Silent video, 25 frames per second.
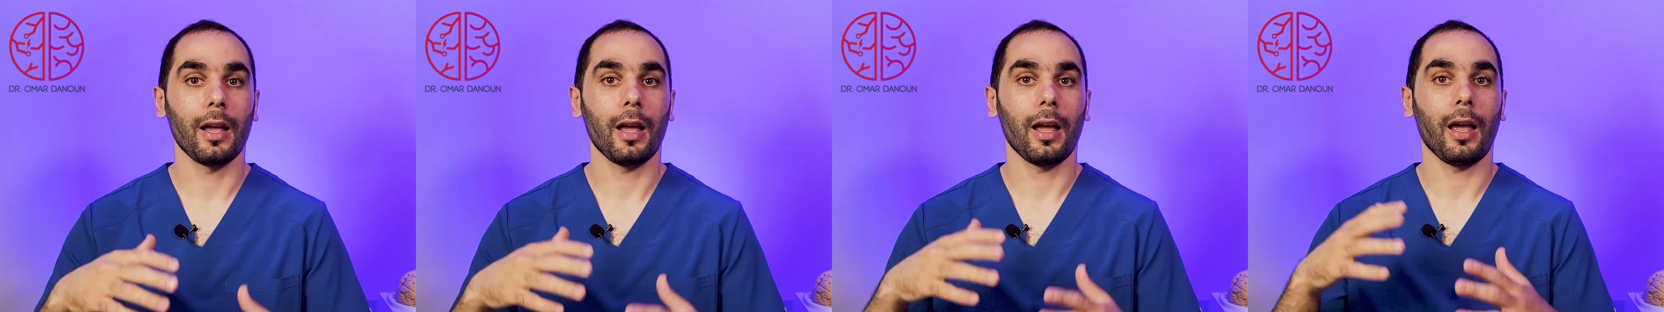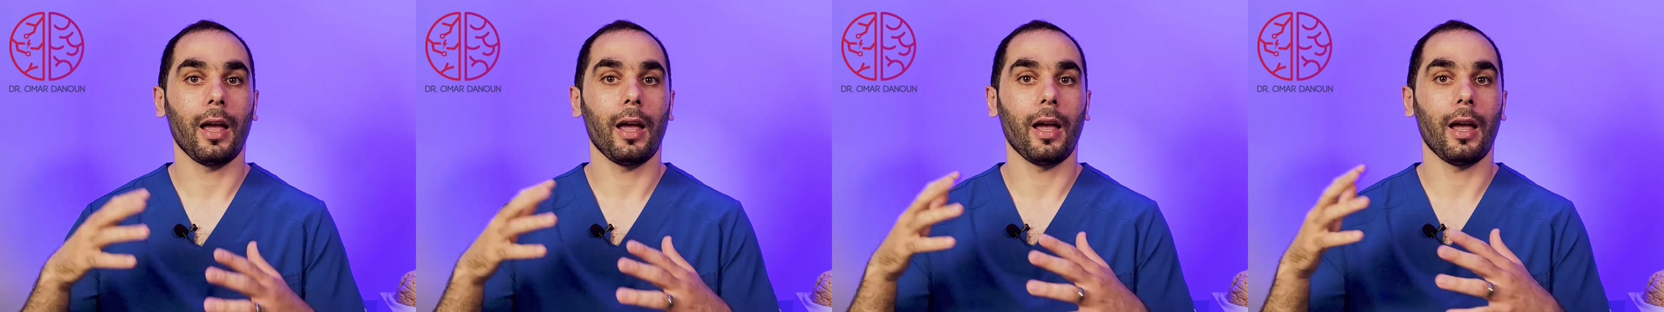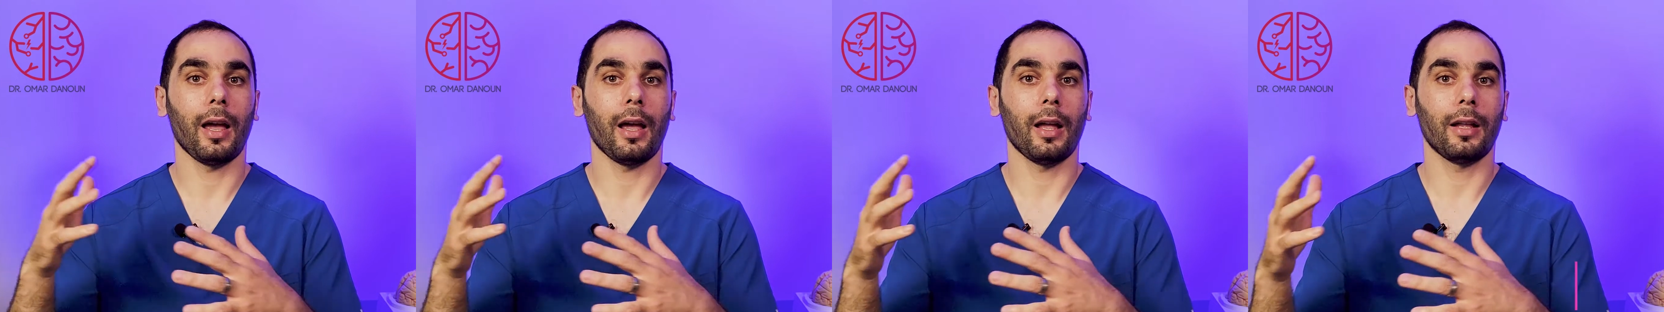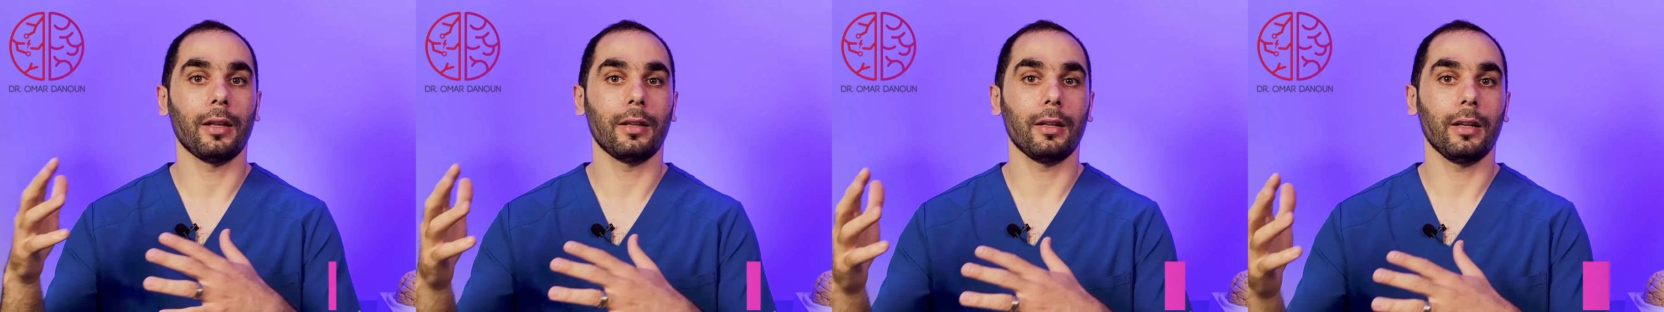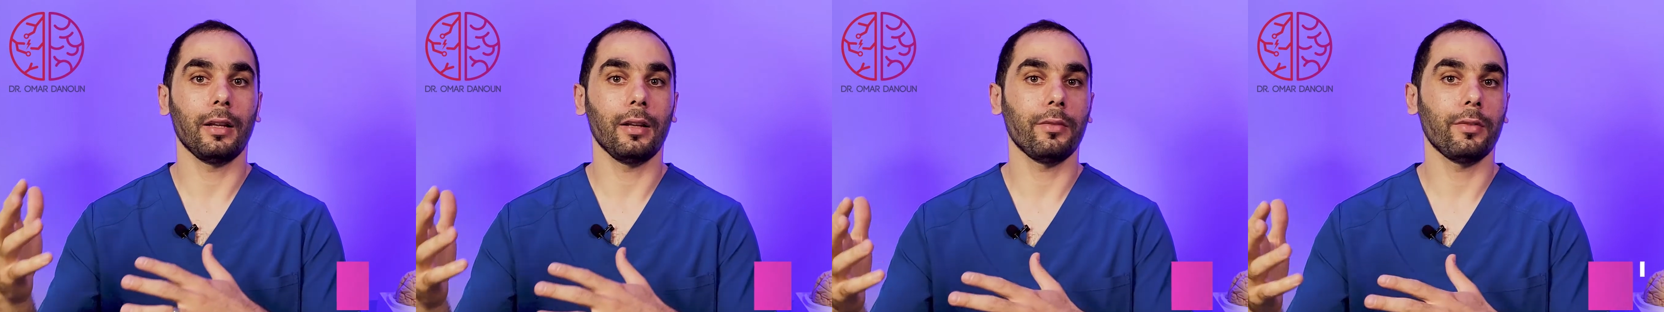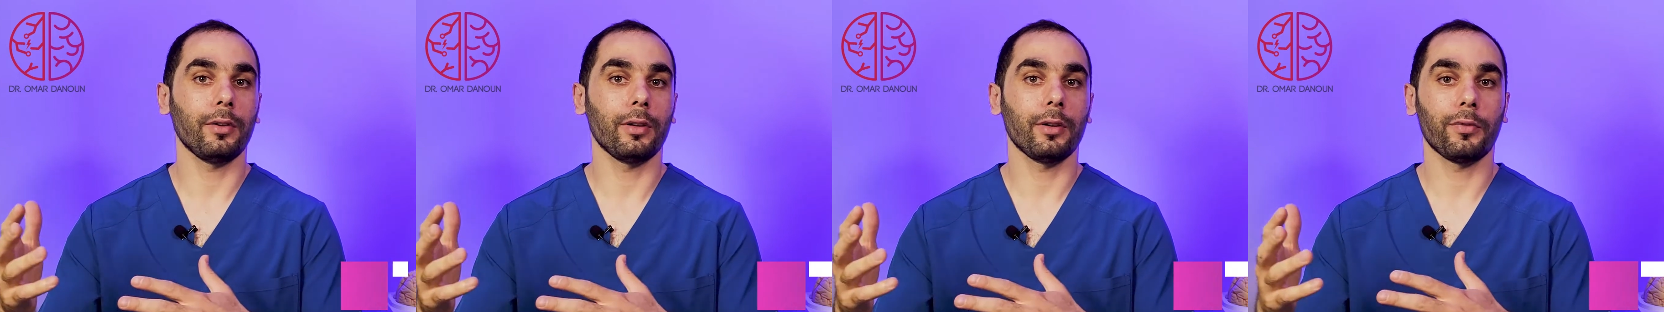and
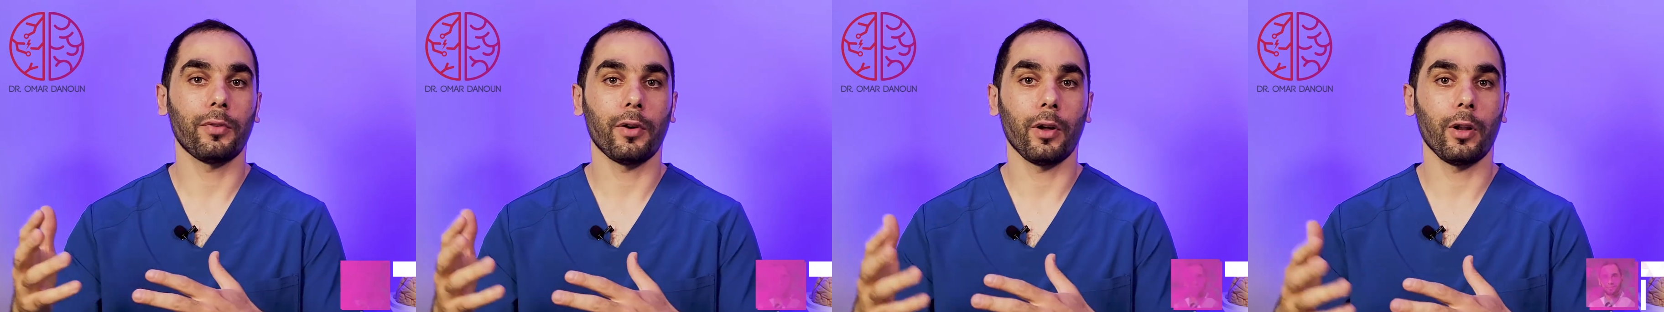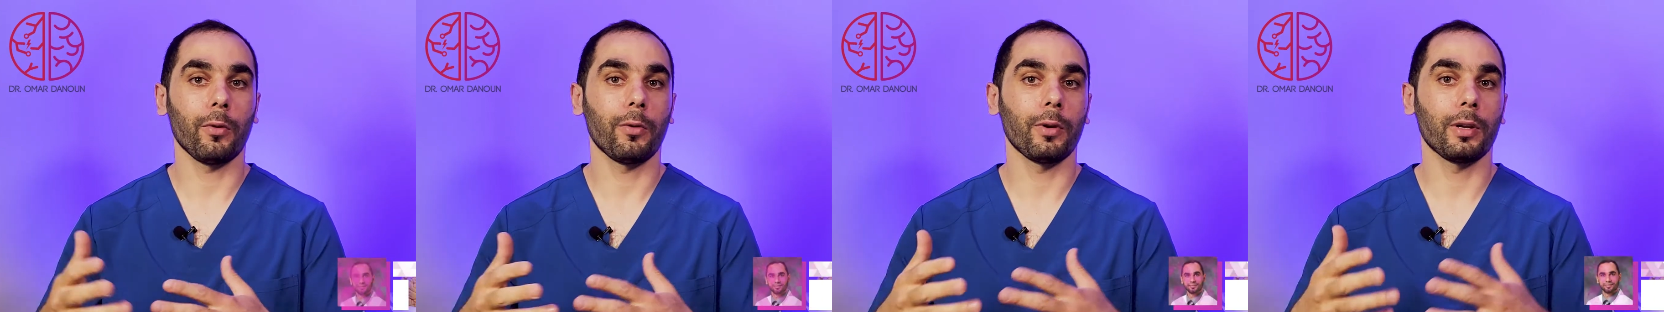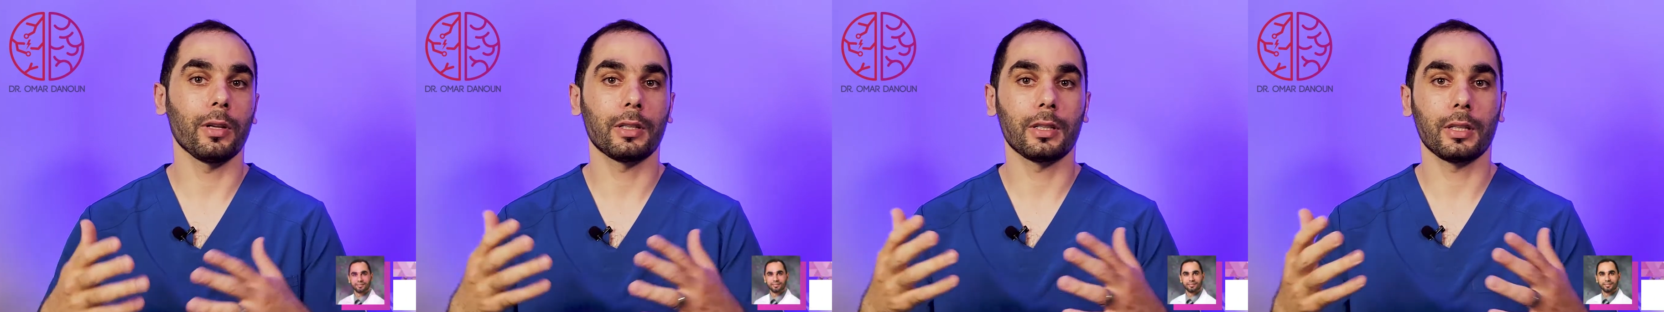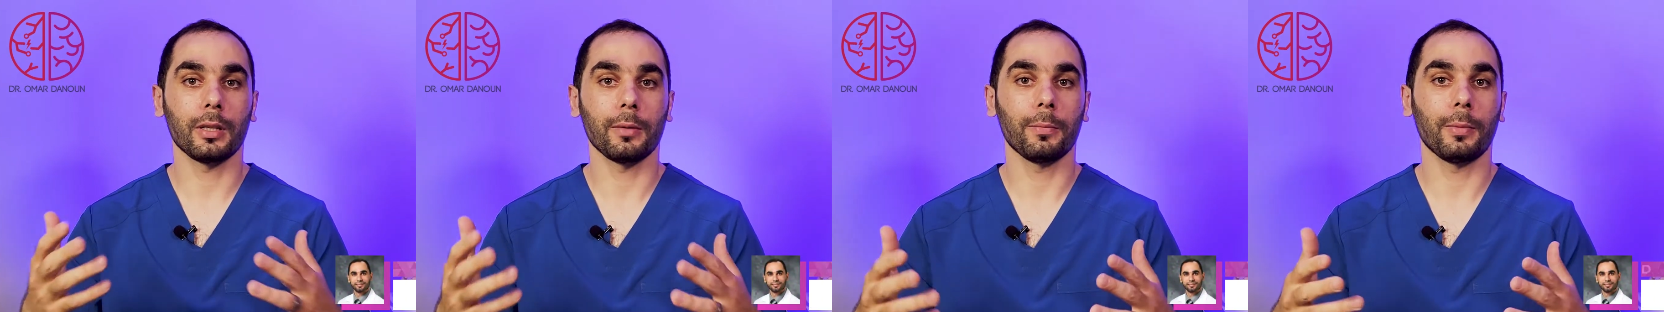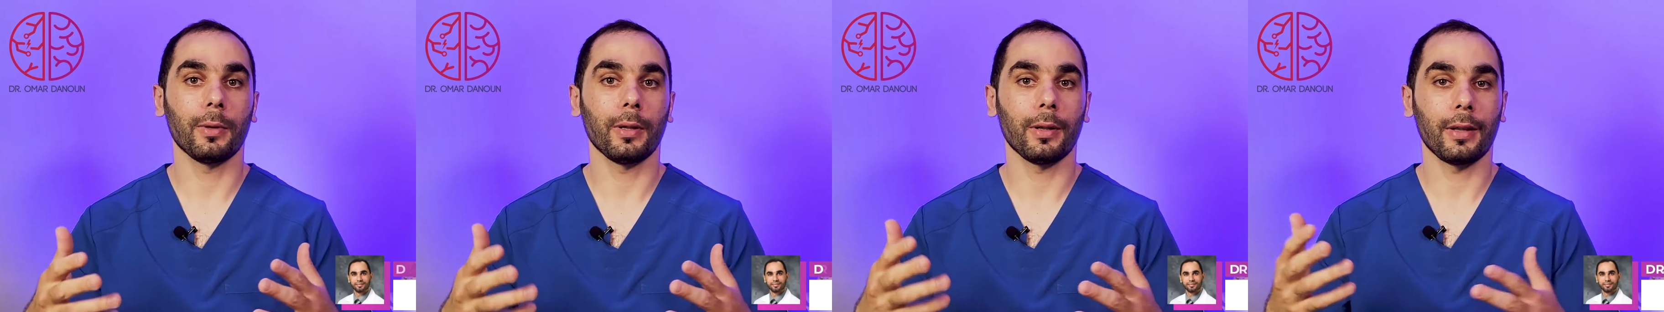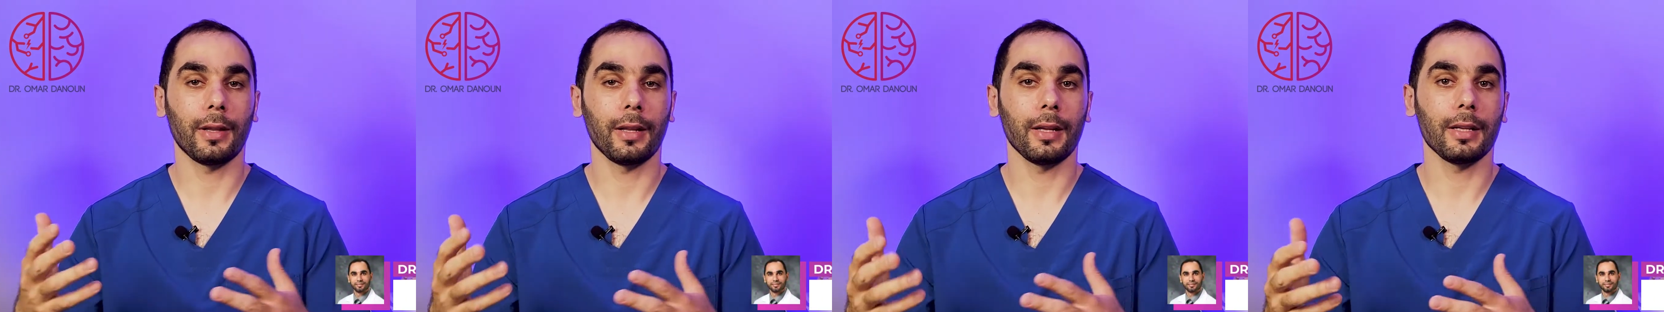even following
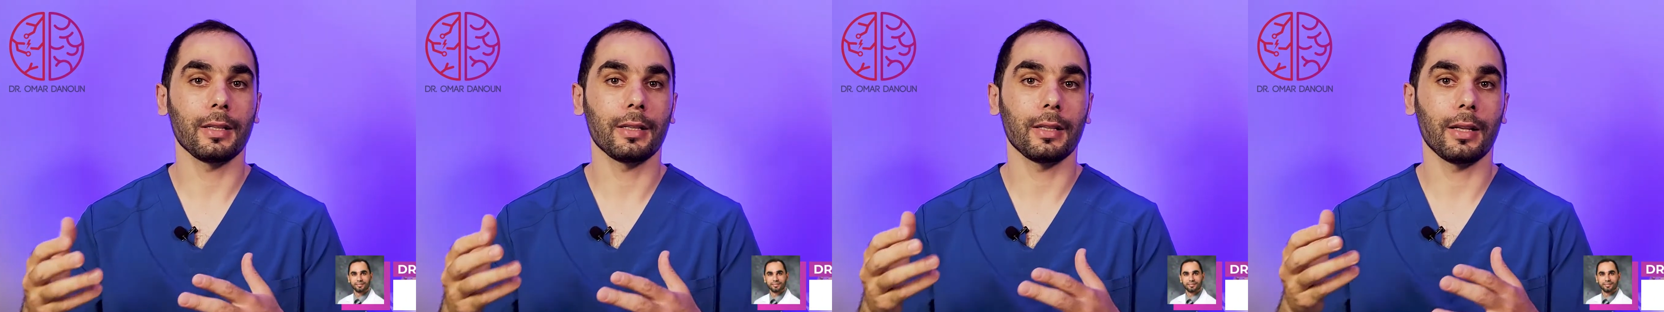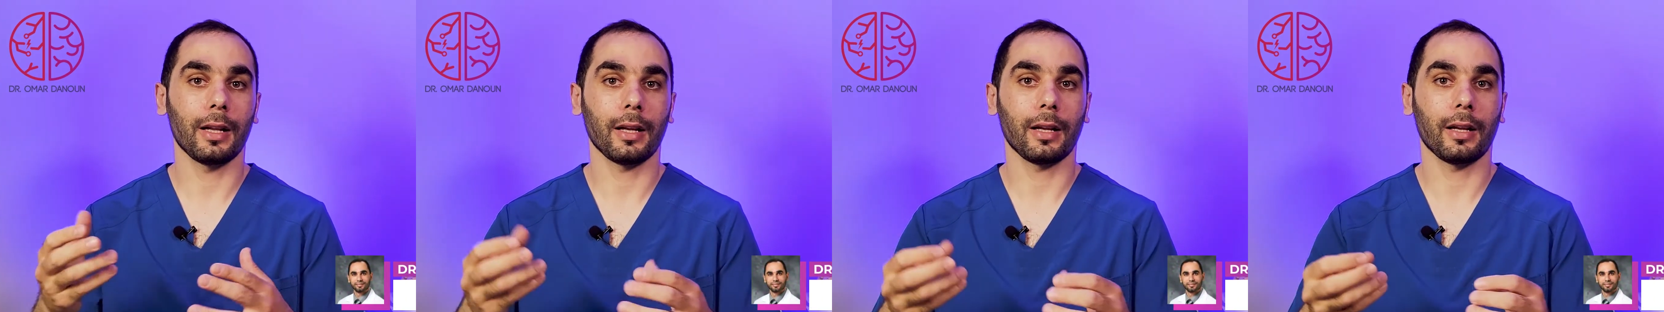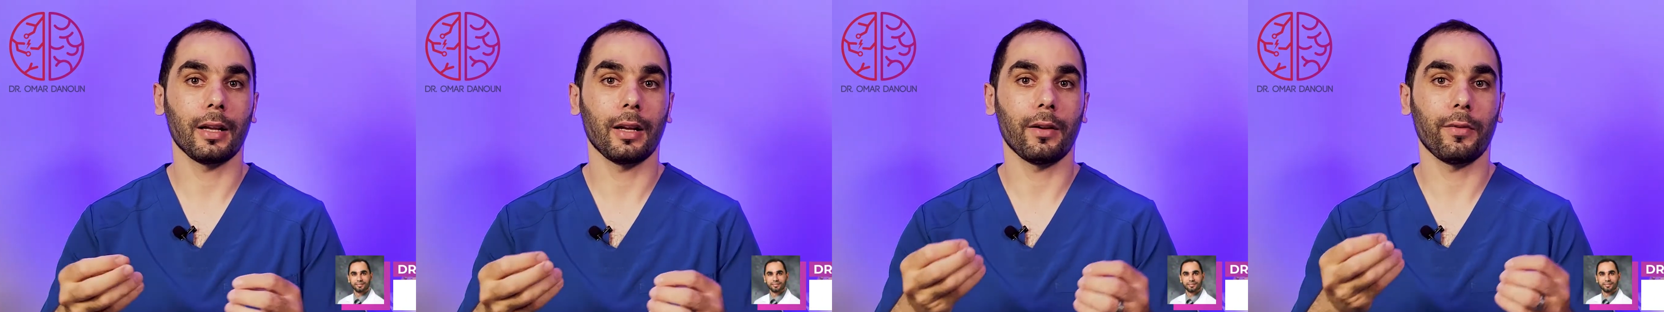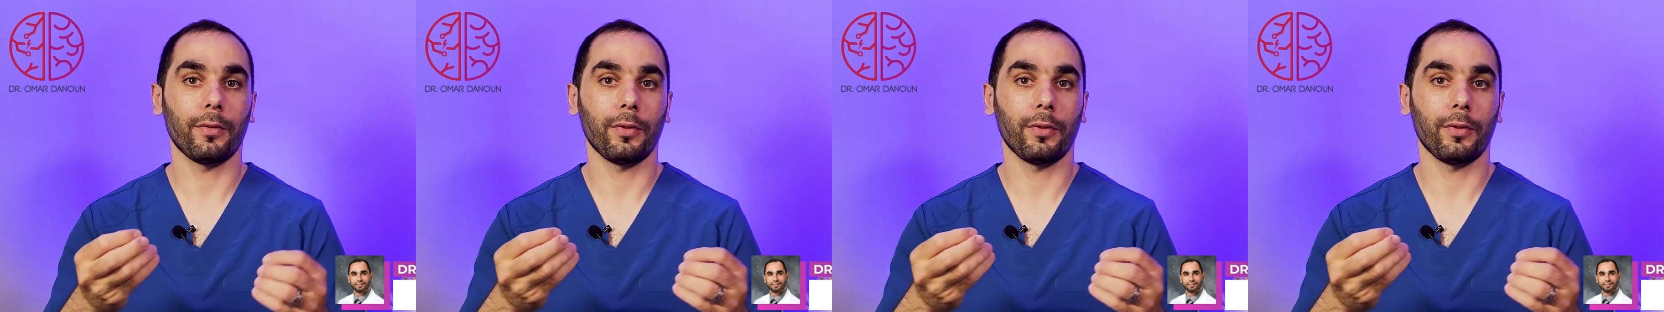simple things like uh,